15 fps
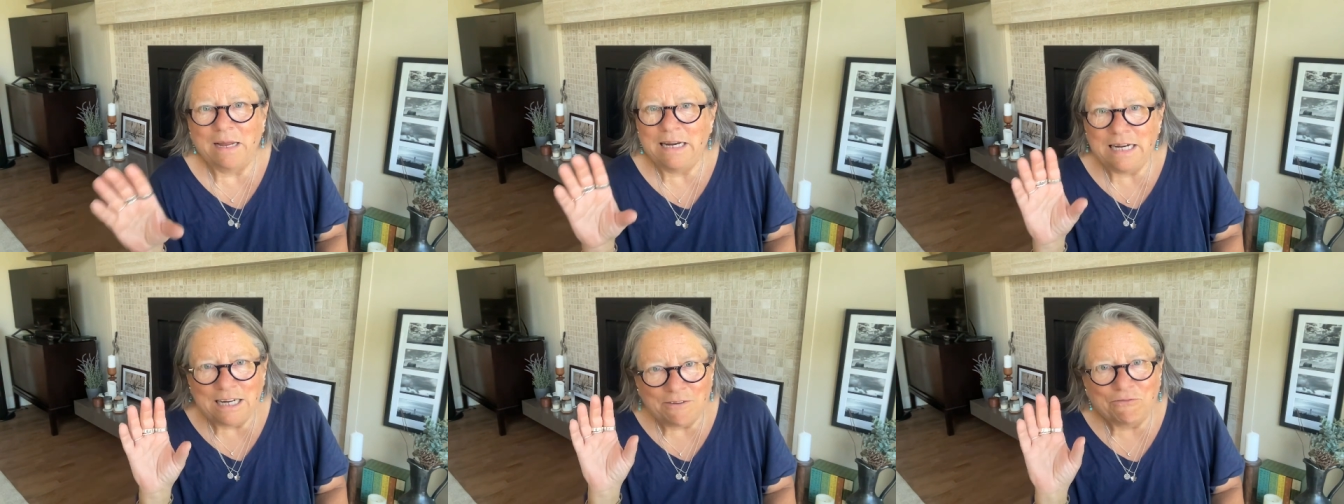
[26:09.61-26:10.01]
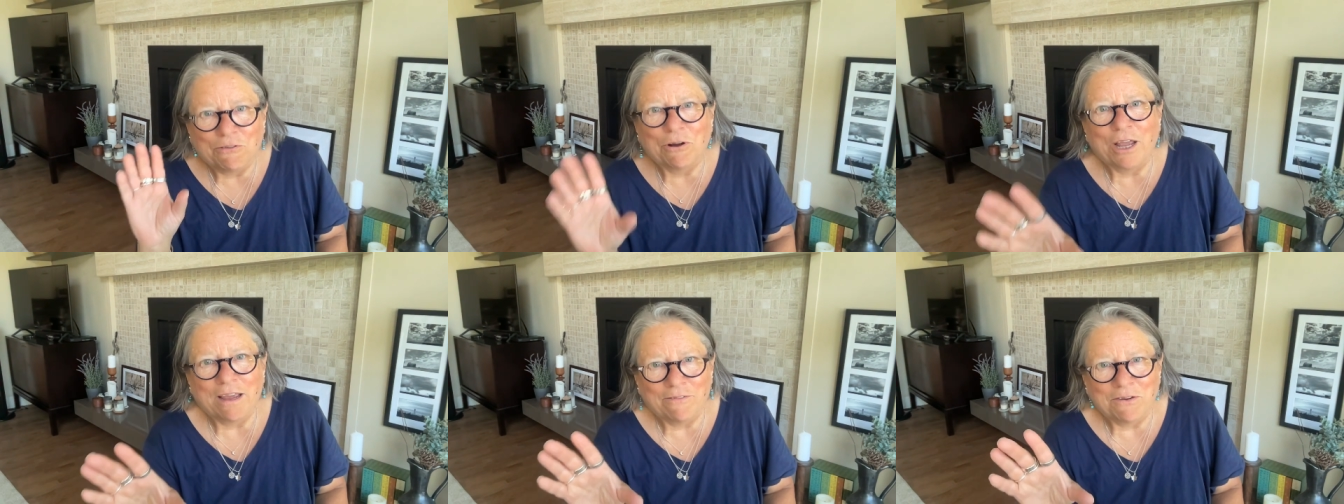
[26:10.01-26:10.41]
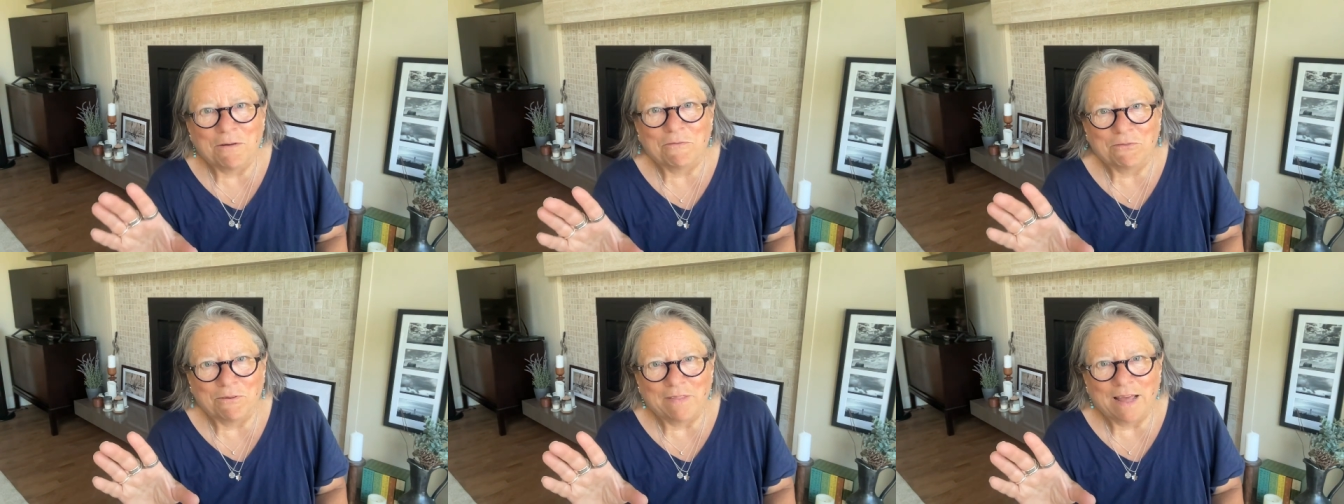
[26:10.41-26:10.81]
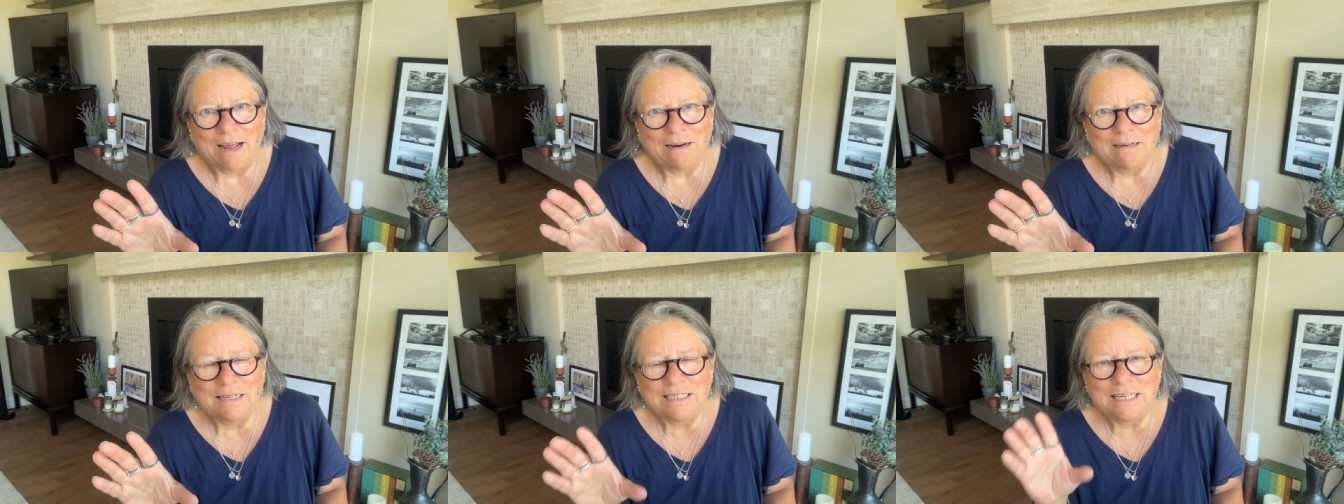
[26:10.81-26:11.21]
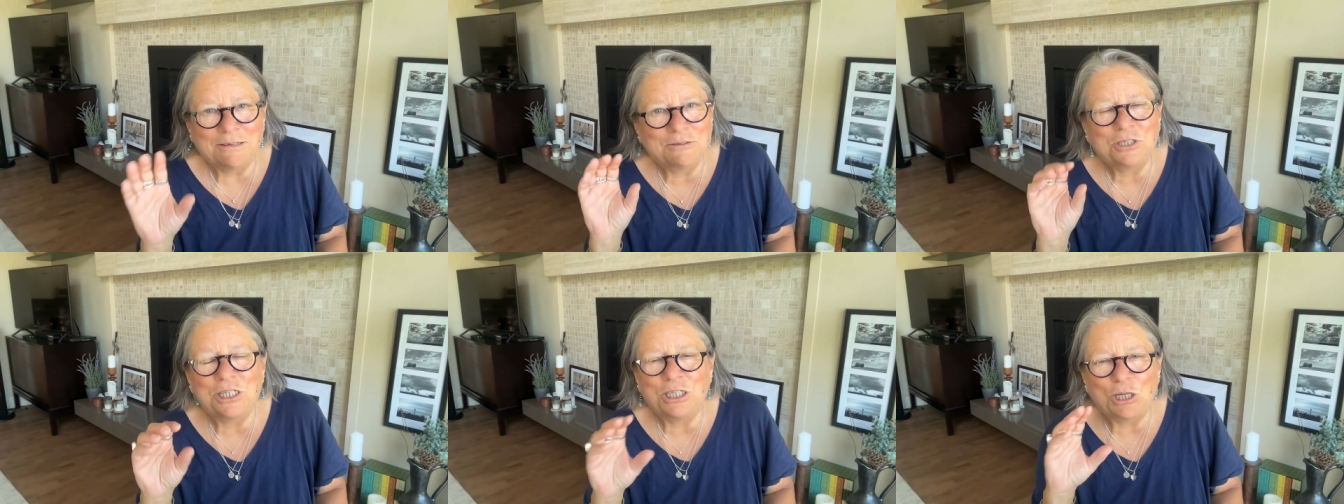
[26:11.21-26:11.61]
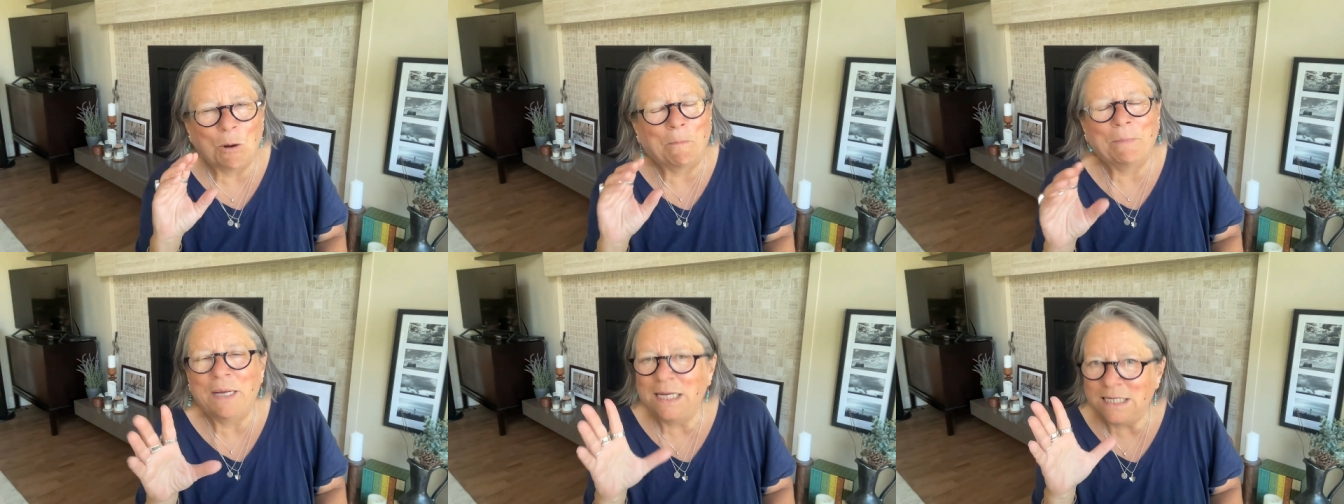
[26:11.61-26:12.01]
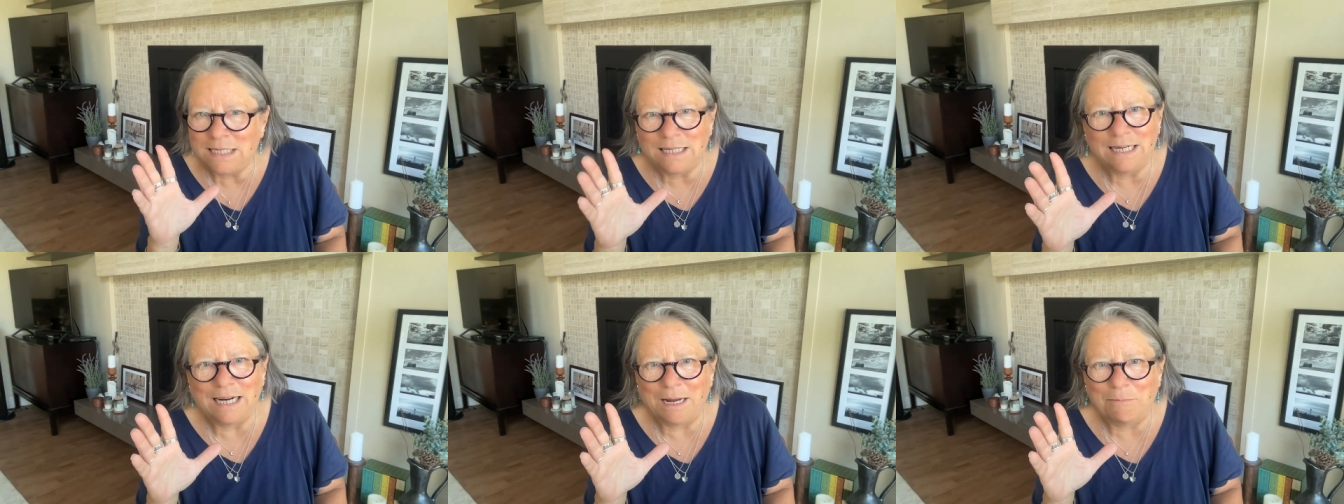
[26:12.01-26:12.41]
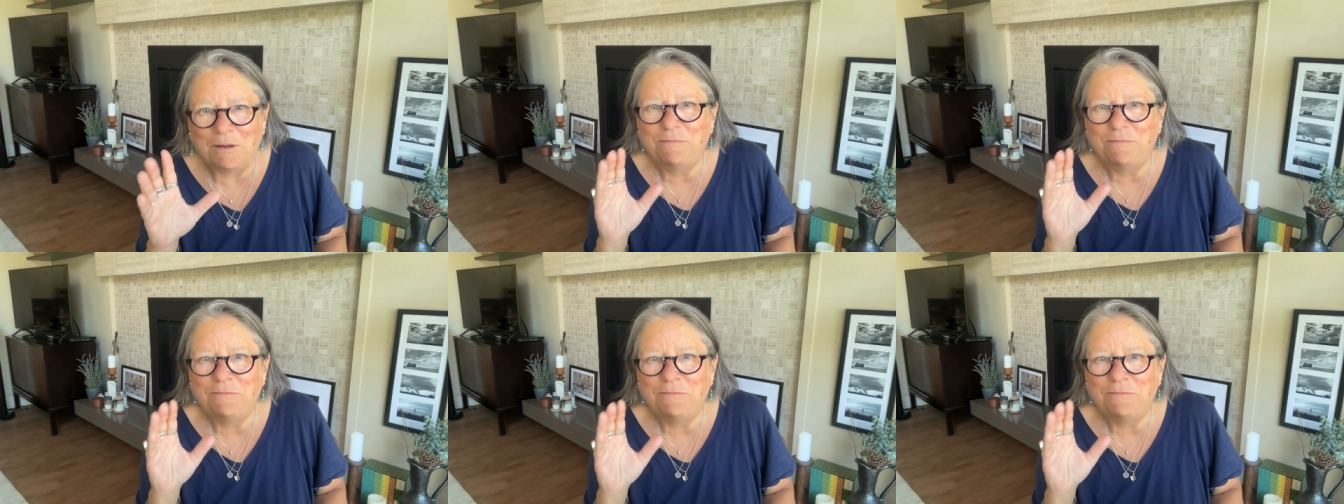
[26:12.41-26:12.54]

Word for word: I need to forgive him for that because I was just so pissed at him.